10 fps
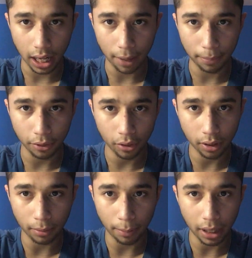I've told
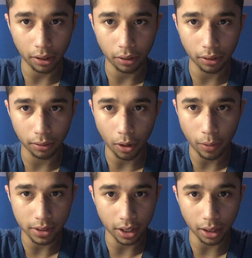him I'm not
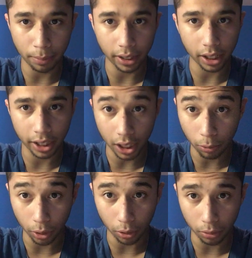always gonna be a
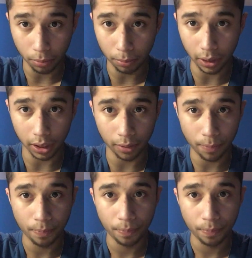hero, but